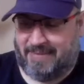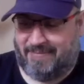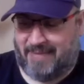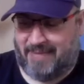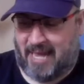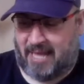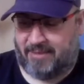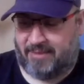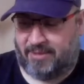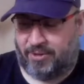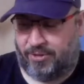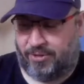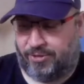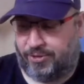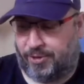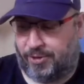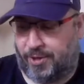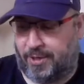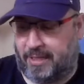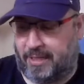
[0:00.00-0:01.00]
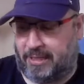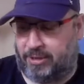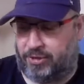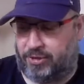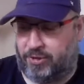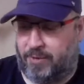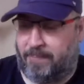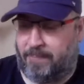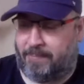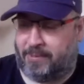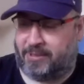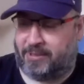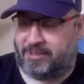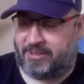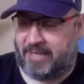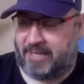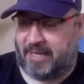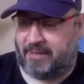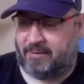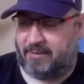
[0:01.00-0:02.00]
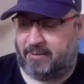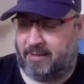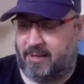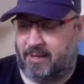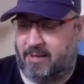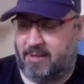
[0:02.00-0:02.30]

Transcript: that the 32%